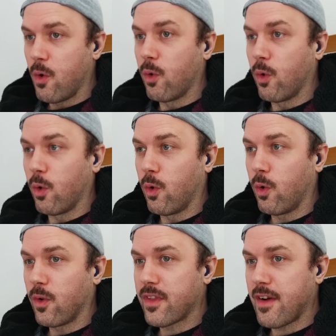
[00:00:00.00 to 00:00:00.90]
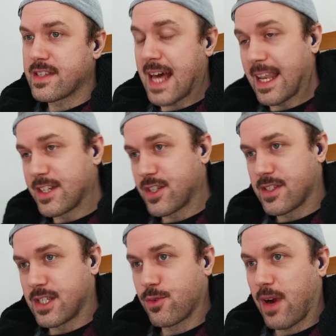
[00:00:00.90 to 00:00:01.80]
or their
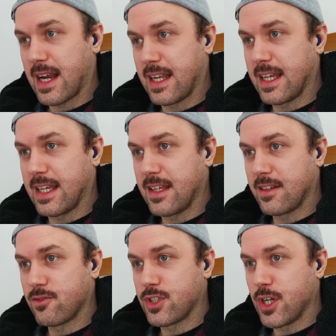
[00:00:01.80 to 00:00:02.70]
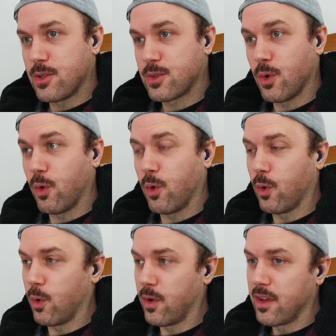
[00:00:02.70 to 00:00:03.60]
intelligence is greatly reduced,
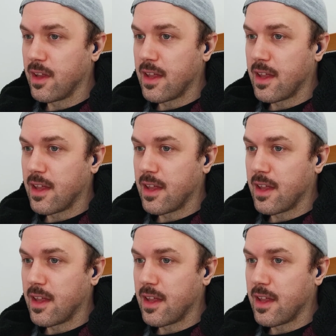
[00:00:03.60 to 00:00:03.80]
or